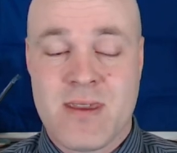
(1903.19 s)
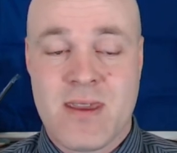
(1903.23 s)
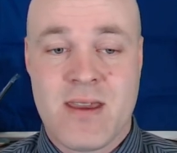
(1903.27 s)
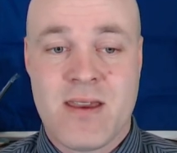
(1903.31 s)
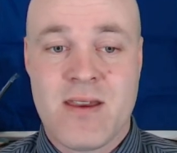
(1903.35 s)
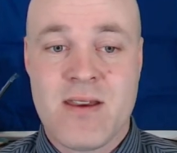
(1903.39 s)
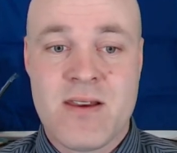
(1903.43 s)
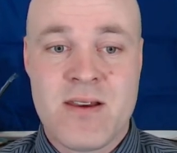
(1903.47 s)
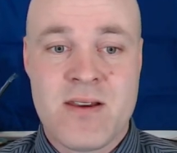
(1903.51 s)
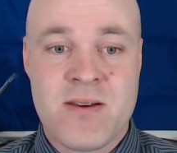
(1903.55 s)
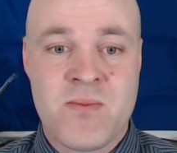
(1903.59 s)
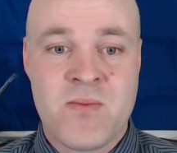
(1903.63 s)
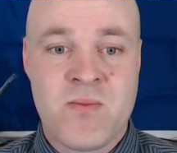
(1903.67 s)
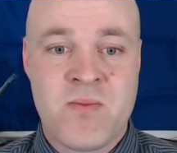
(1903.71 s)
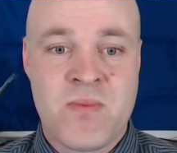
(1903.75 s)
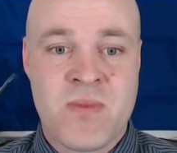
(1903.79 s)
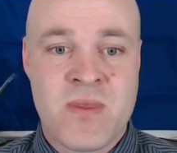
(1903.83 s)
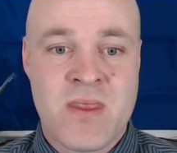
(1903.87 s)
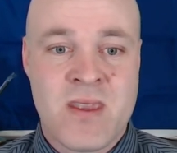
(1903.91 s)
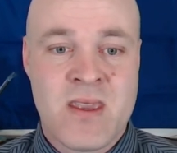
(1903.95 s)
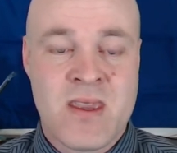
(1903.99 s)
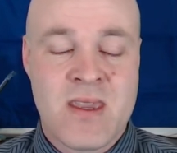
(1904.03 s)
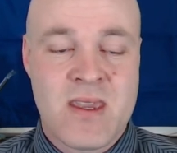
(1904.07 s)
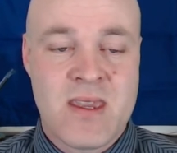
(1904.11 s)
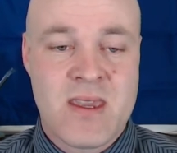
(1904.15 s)
And
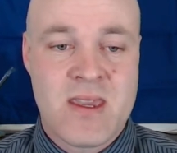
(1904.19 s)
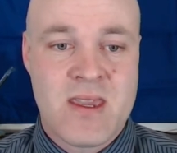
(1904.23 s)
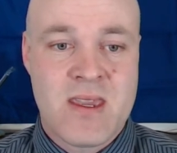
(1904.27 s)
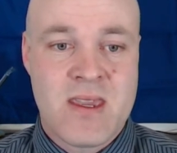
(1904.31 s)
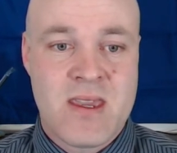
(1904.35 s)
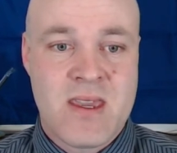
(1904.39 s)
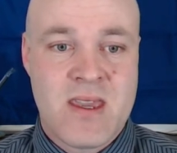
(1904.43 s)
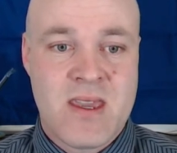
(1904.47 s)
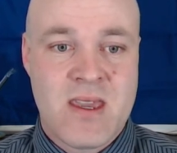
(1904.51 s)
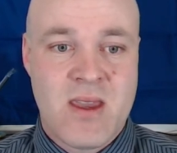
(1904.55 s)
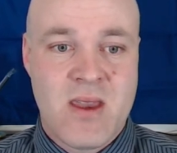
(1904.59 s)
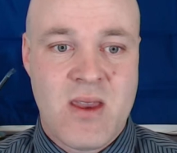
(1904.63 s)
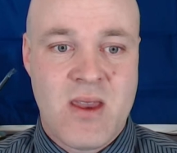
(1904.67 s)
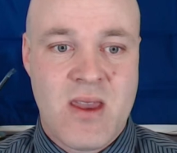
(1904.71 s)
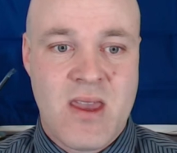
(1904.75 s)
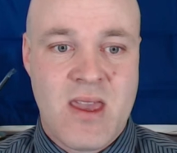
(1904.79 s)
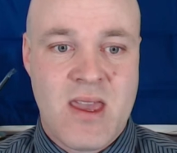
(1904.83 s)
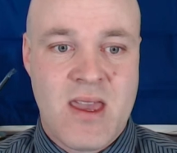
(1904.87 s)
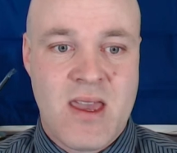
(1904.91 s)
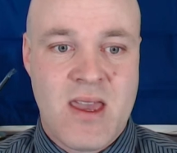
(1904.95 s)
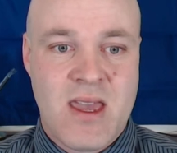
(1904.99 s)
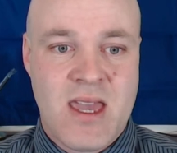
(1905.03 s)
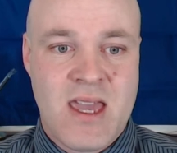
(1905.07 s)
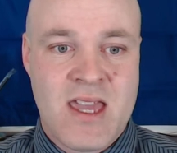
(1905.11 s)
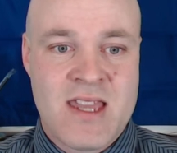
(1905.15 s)

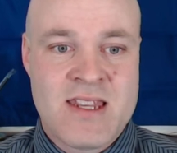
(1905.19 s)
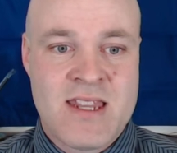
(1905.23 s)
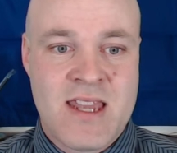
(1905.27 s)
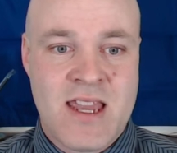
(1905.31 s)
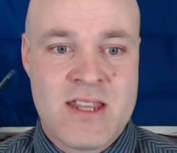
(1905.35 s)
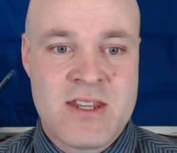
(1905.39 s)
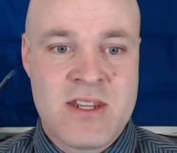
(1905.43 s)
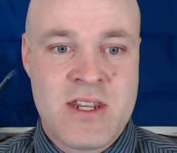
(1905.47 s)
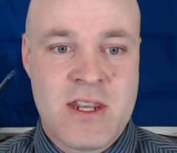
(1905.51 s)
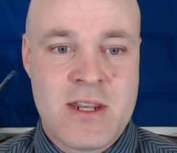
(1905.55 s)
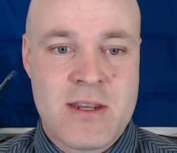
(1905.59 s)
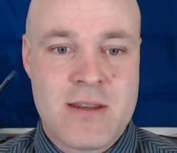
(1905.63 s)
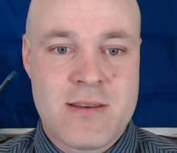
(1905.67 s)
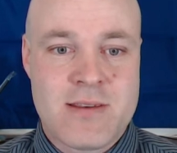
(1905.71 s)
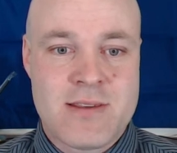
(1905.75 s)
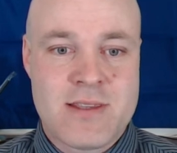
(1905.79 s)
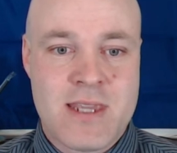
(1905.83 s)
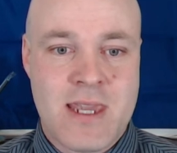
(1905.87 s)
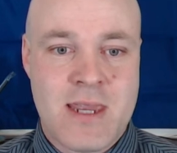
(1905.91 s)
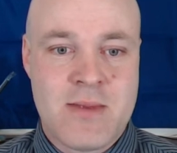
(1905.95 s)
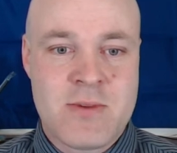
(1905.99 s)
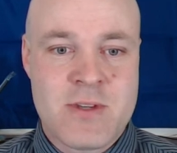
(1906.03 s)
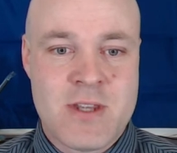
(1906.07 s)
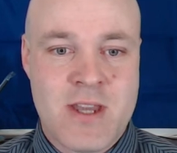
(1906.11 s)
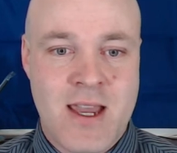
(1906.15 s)
yet at the
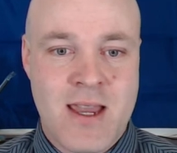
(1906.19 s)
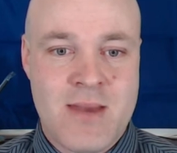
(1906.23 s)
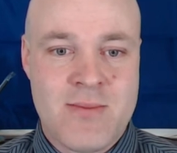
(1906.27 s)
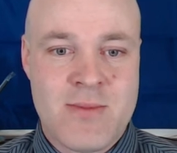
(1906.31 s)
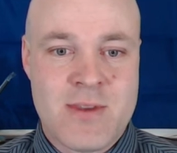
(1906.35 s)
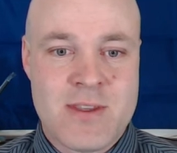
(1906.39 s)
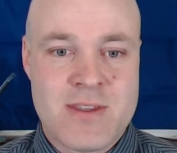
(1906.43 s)
same time,